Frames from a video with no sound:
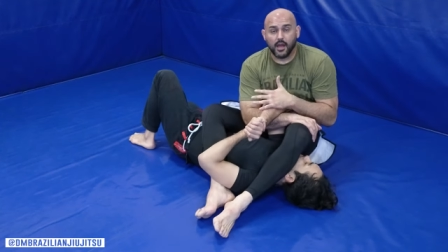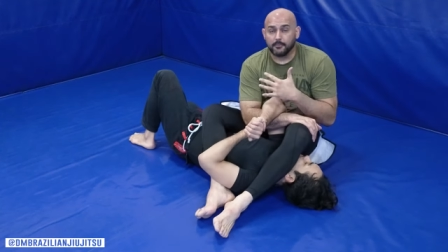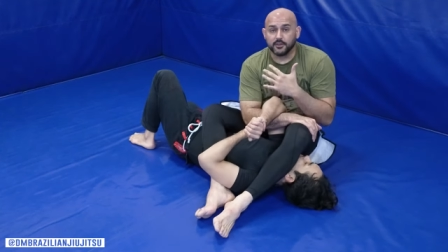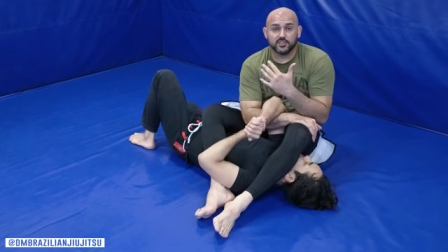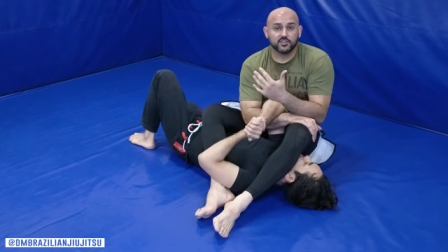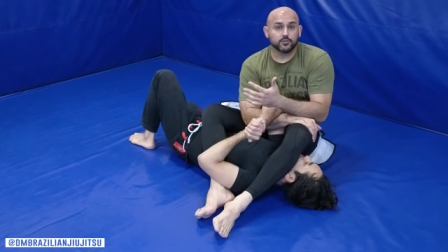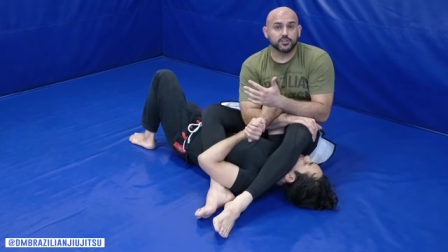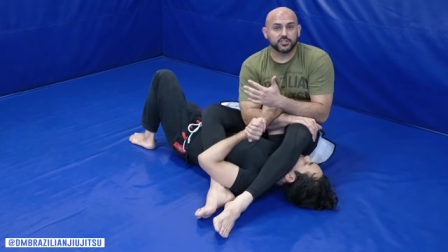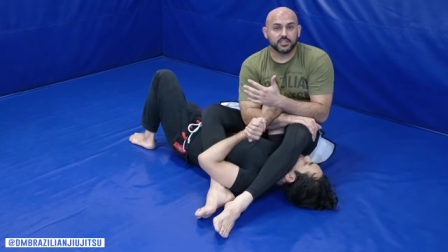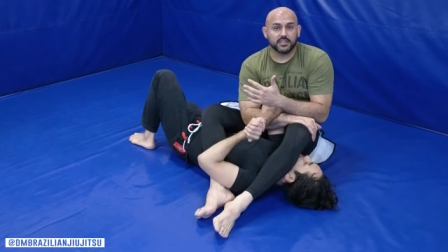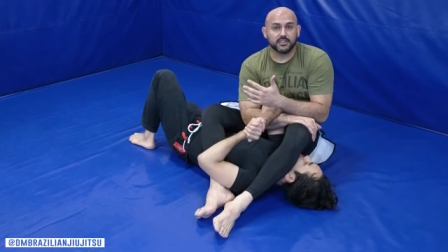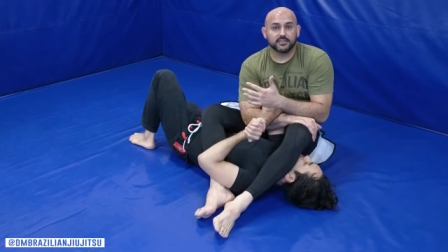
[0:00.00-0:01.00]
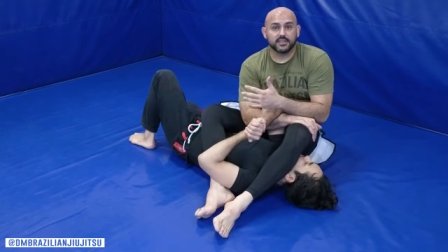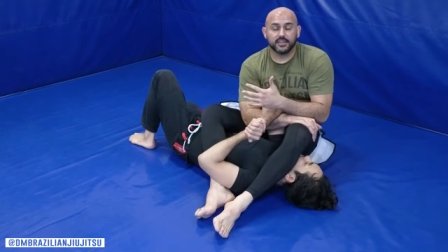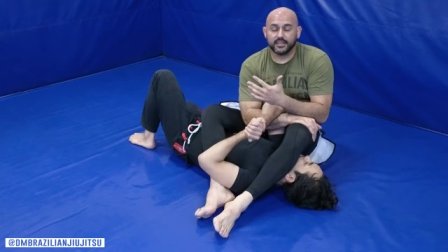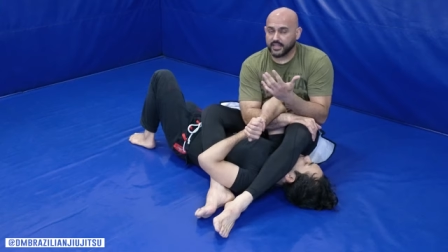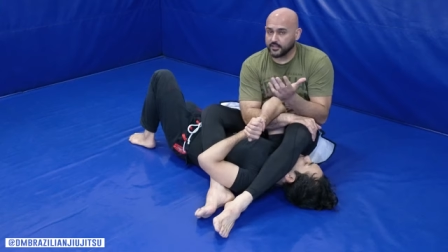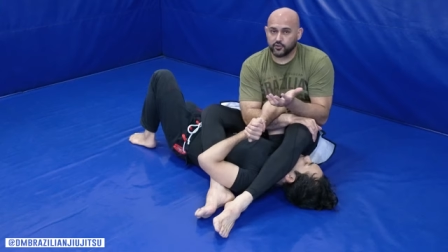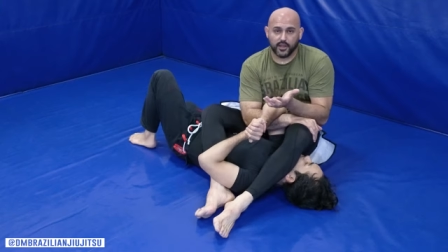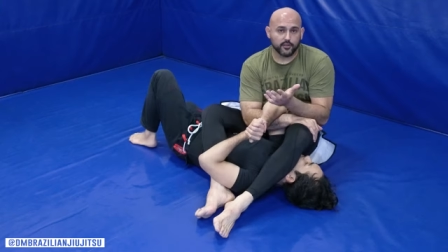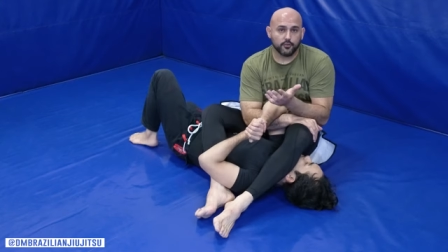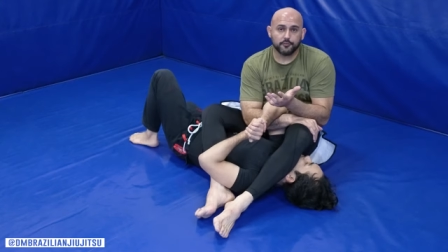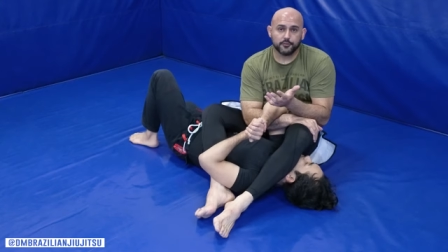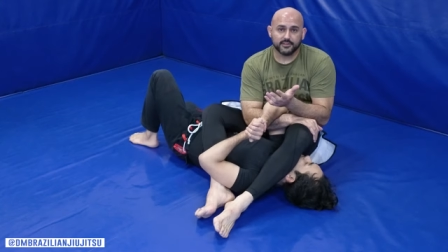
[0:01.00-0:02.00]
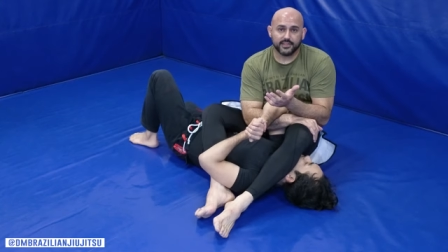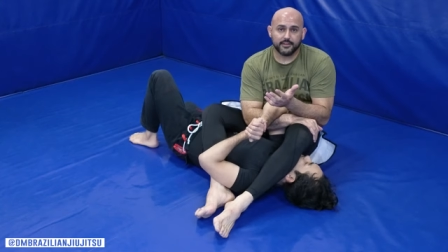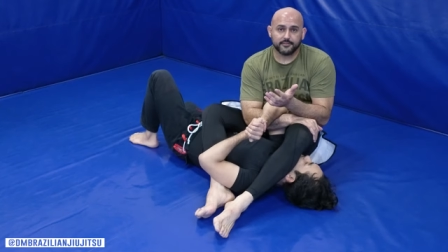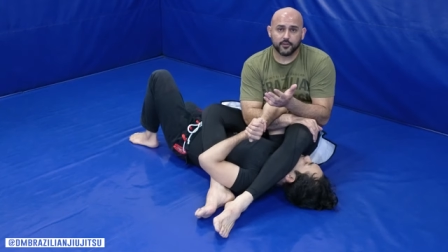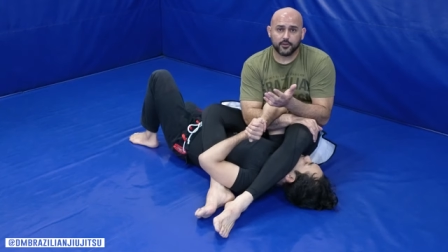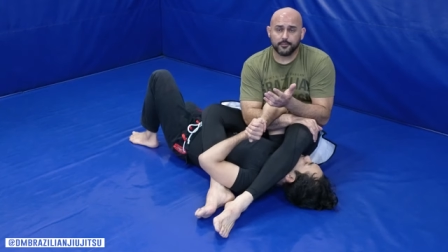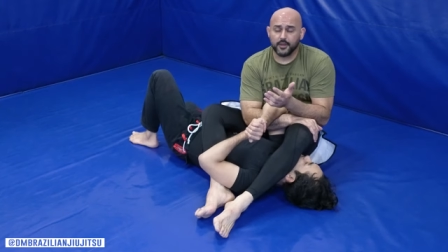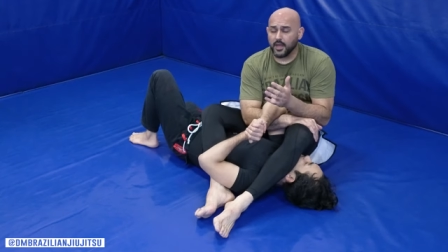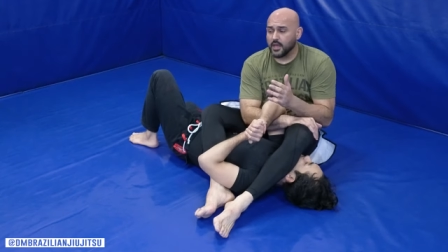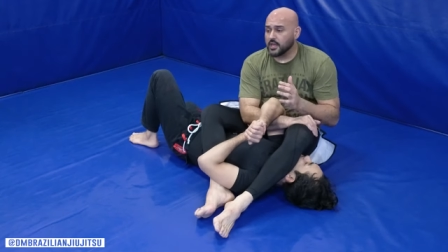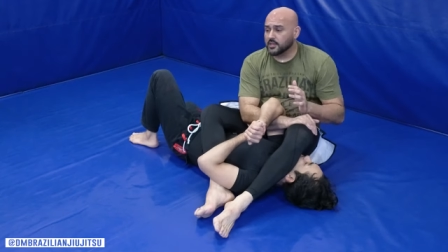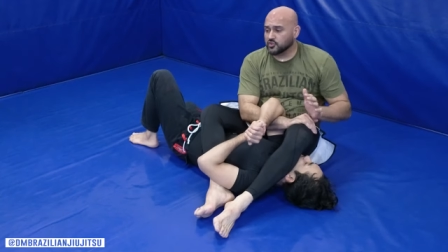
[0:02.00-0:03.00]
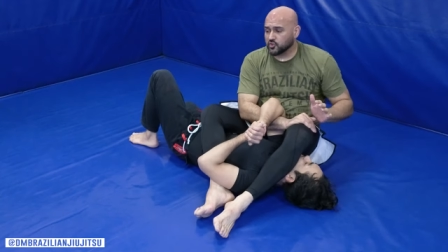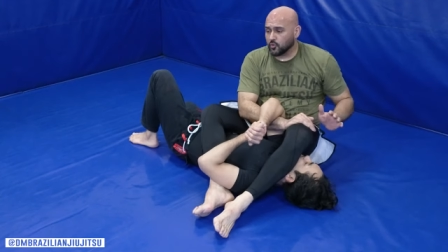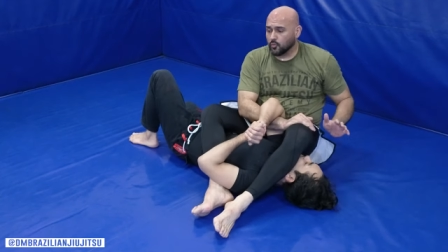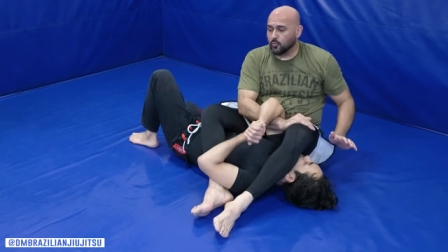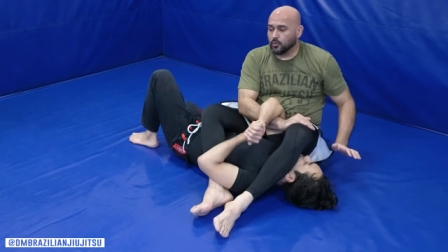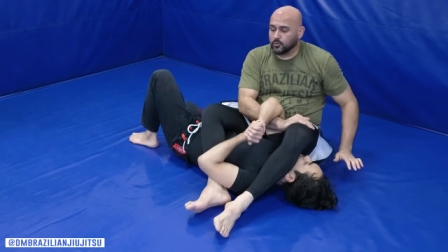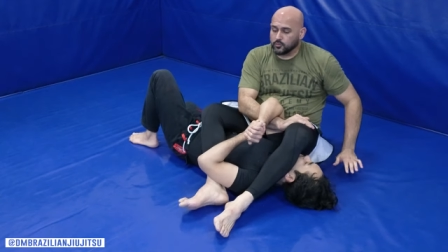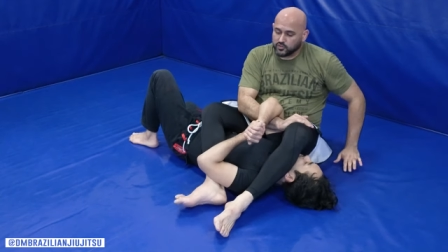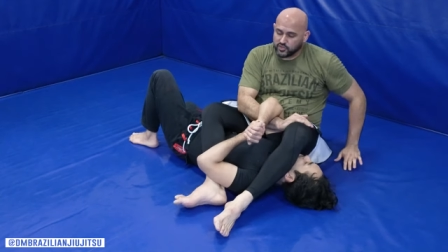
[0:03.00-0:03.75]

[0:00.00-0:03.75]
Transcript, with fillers: I'm gonna switch things and try to go for his left arm. So we'll